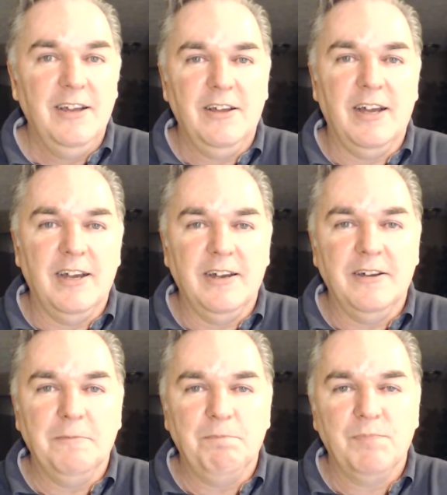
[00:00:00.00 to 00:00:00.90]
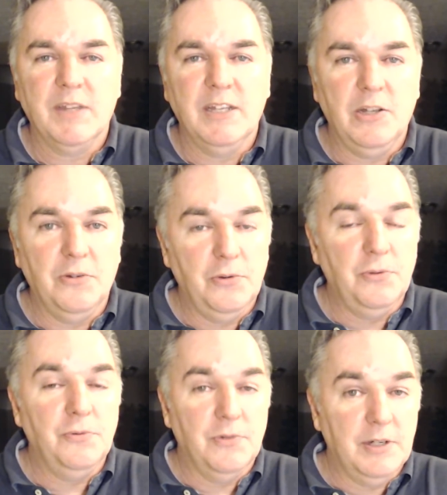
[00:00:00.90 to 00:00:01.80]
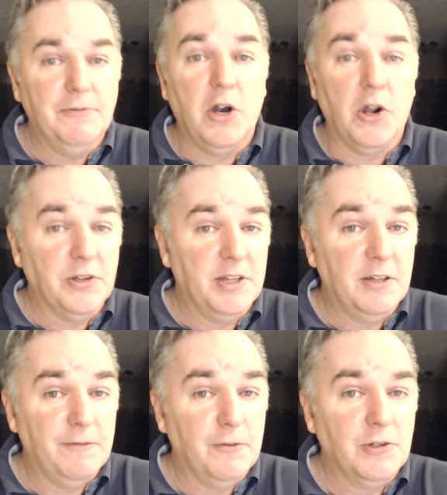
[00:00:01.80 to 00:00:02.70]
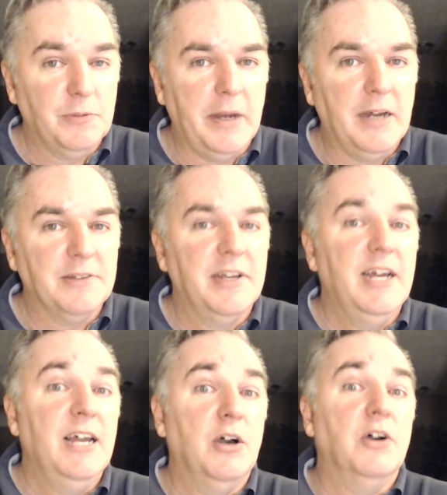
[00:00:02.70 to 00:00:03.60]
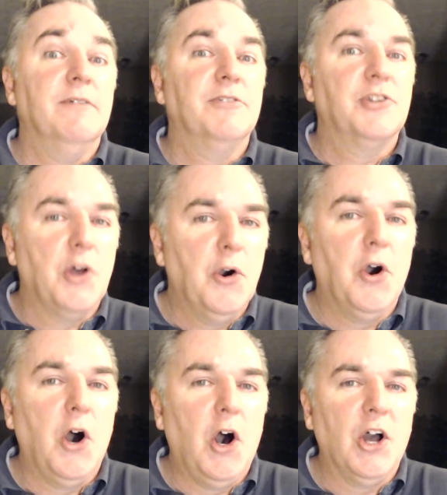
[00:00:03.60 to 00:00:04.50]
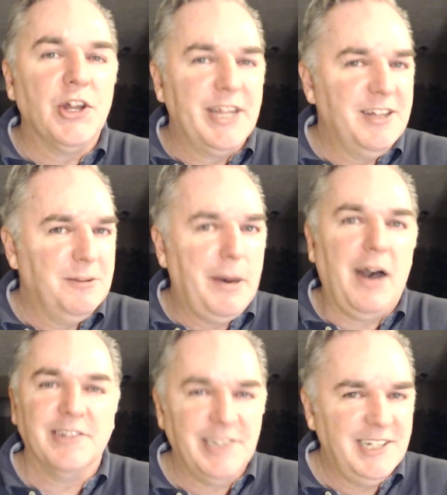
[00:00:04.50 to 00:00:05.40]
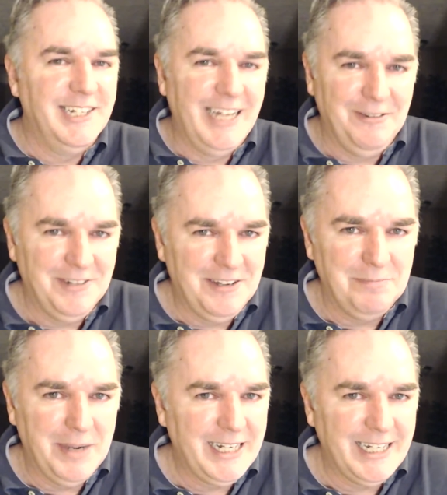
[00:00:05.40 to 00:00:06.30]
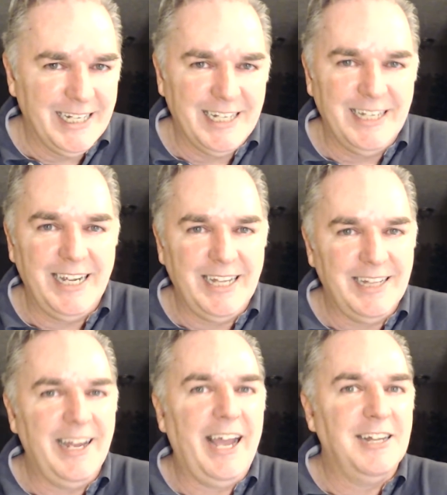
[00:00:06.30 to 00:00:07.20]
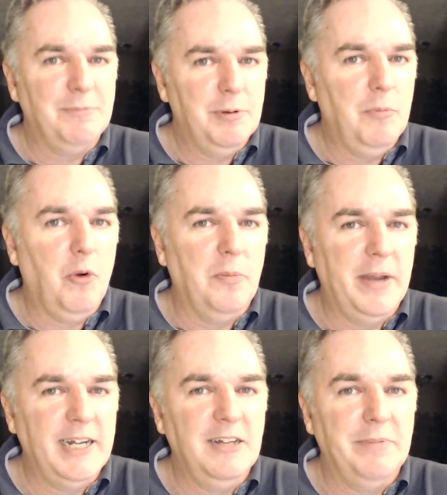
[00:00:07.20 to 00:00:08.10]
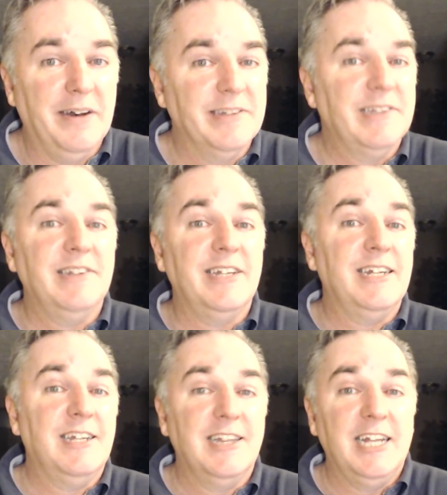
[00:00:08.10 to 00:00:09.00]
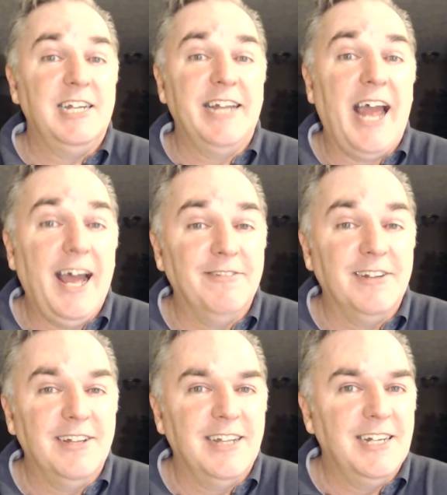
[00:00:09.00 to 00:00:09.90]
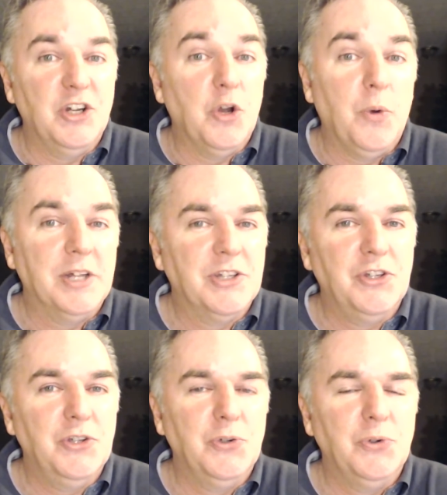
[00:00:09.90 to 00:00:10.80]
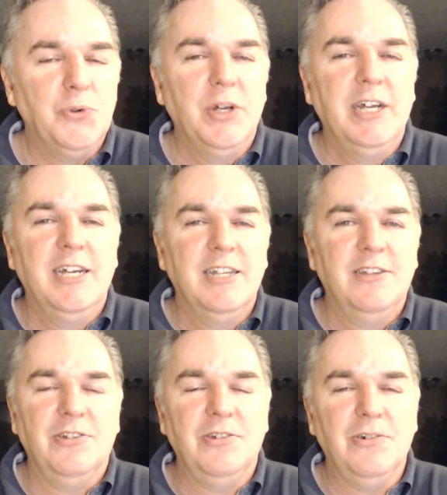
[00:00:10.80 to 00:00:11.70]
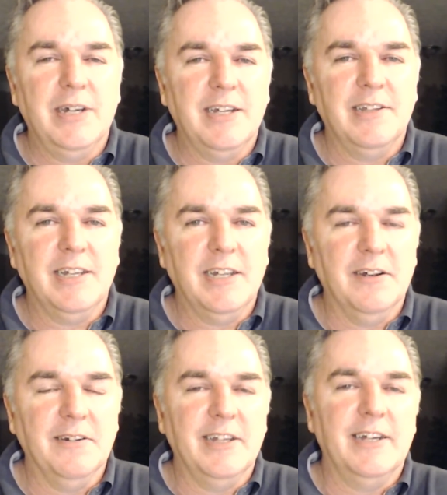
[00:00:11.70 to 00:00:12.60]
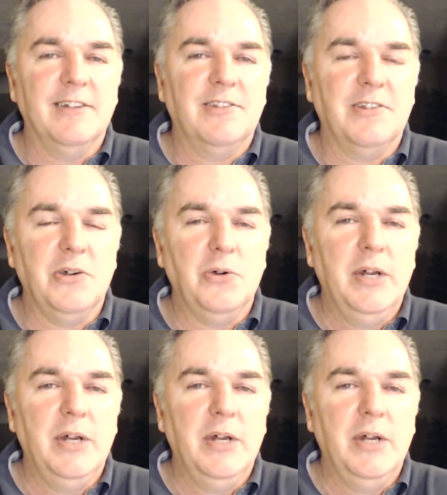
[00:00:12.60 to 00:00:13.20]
who lived longer than the first spouse, lived so long that the policy didn't have enough money in it, and they had to put more money in the policies, and they didn't have it. They didn't know what to do to take care of that. So